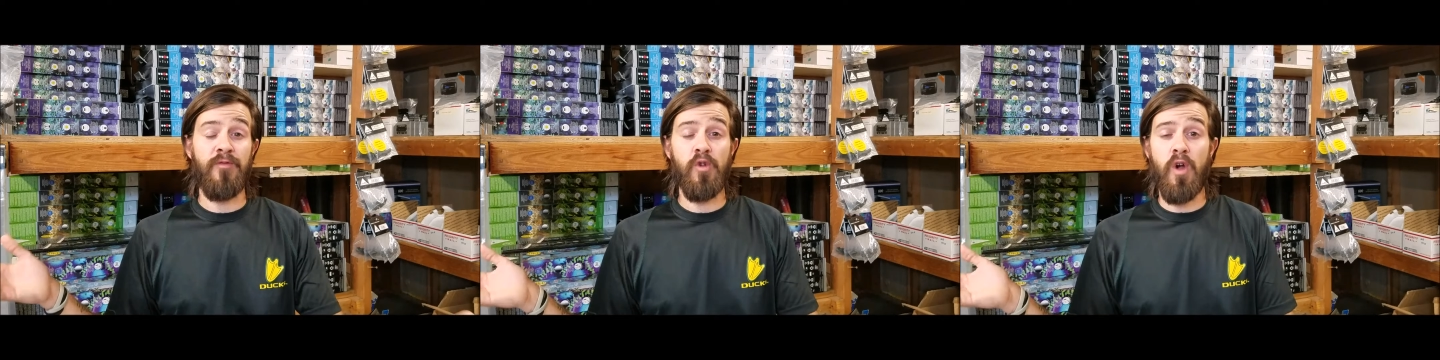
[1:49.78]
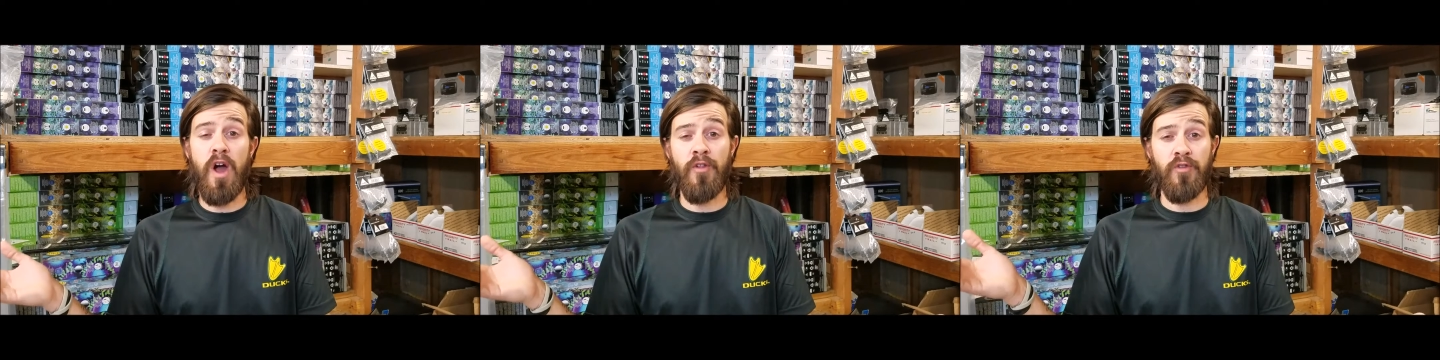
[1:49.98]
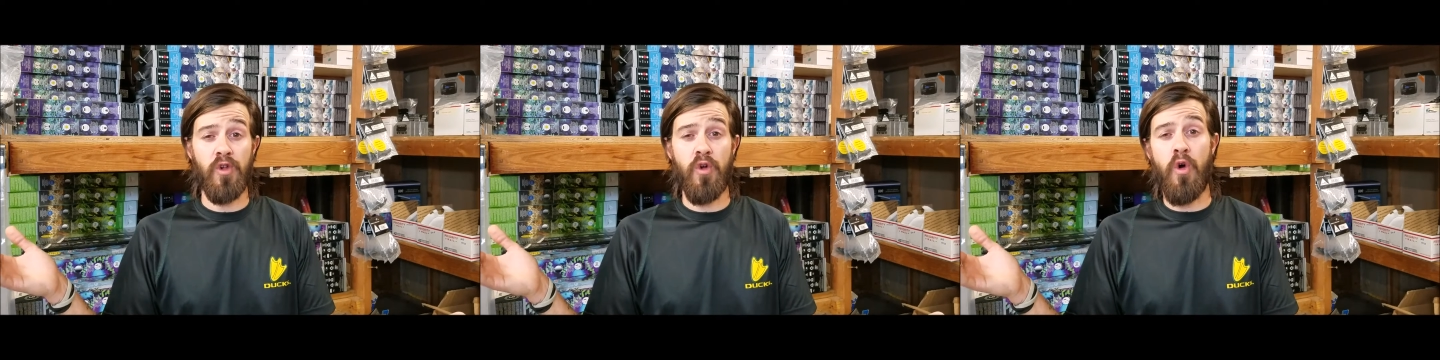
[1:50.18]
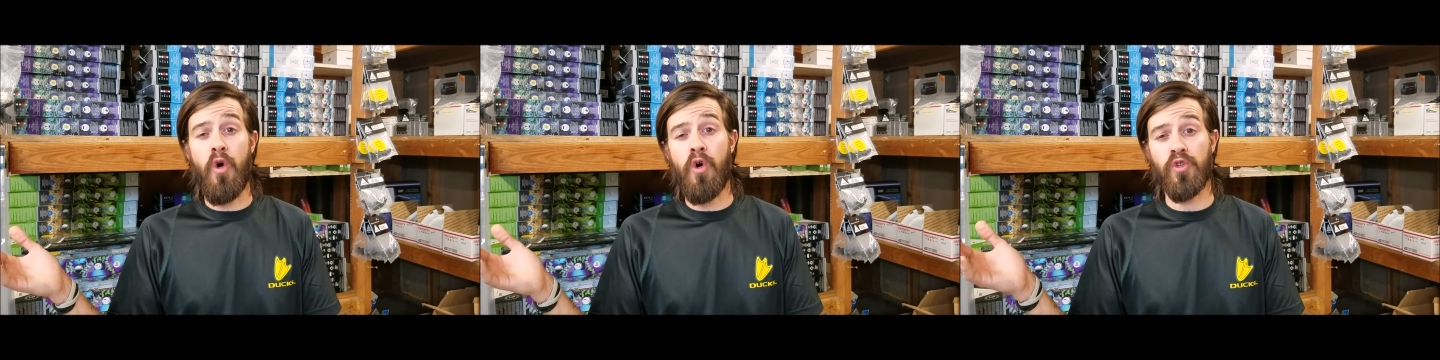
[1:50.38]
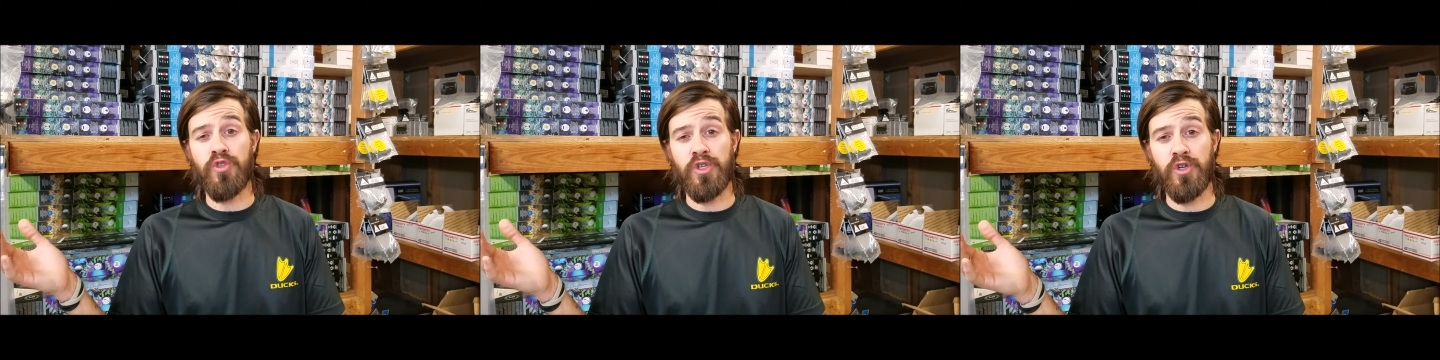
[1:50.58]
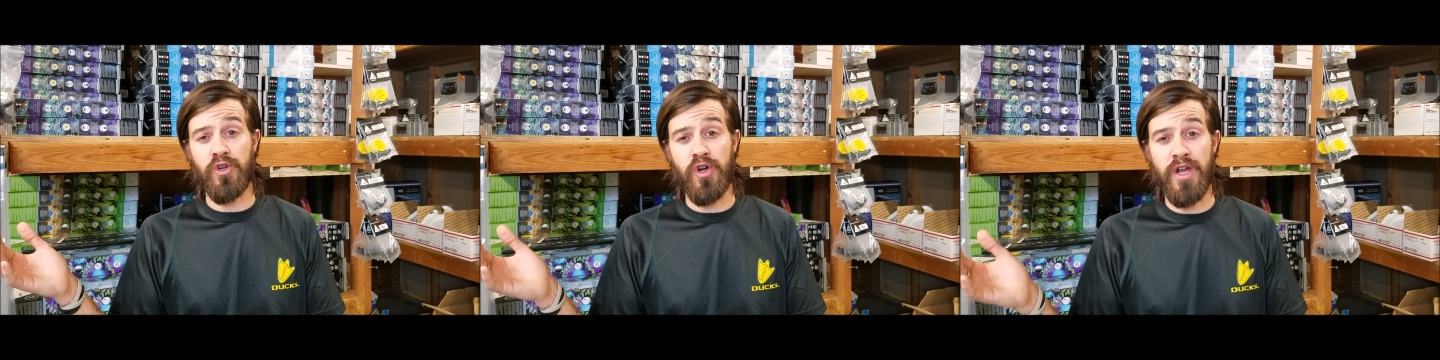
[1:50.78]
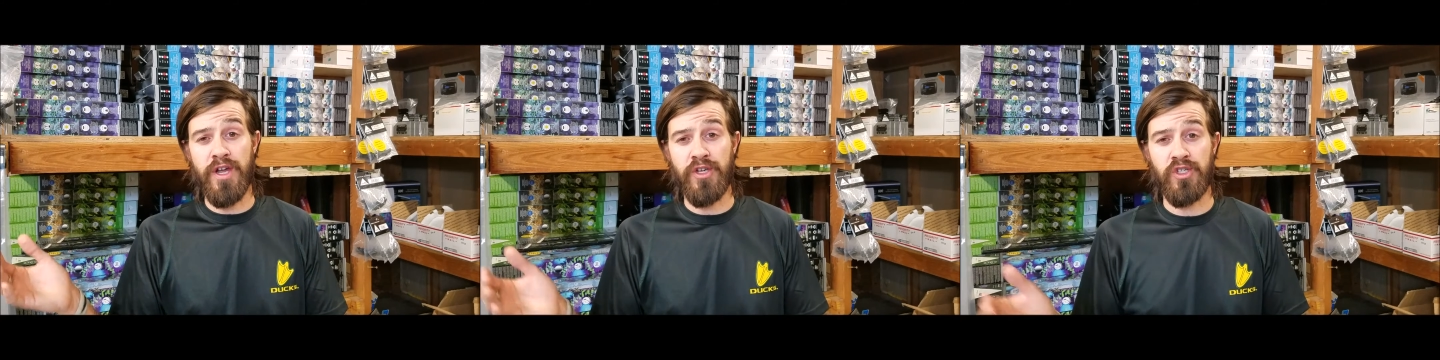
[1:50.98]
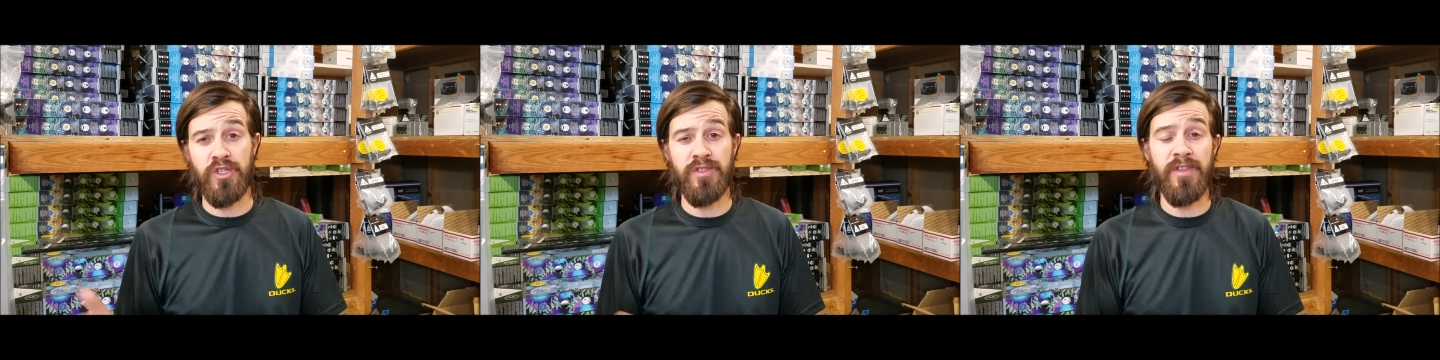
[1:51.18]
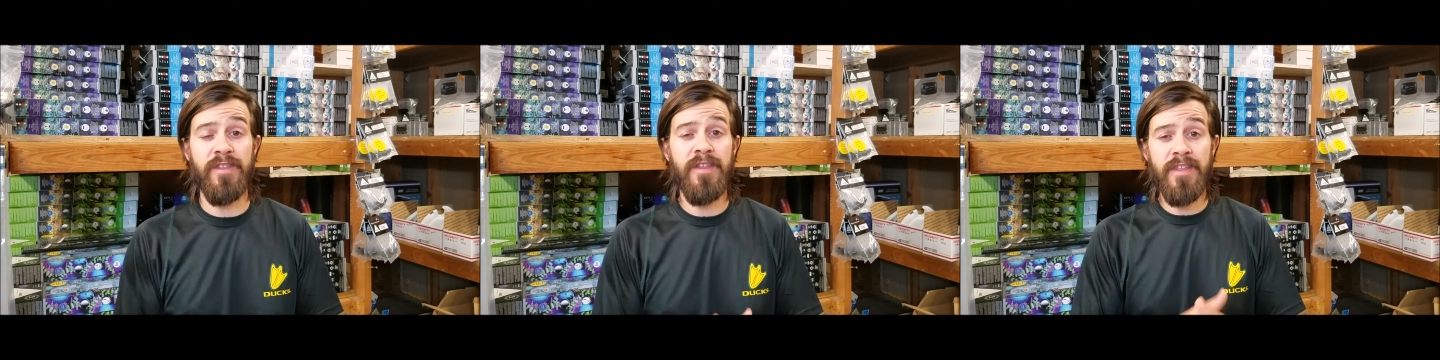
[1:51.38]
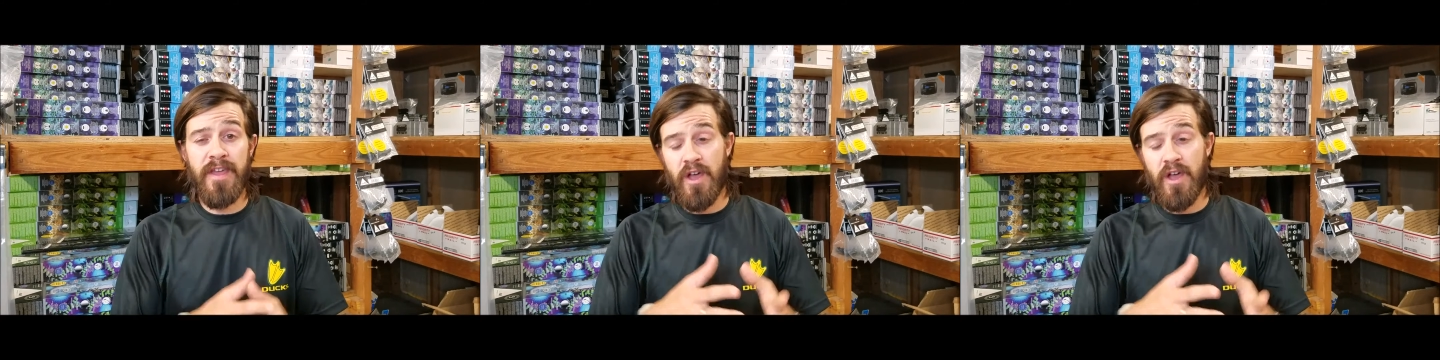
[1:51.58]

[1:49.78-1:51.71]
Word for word: throughout their whole generations. And then they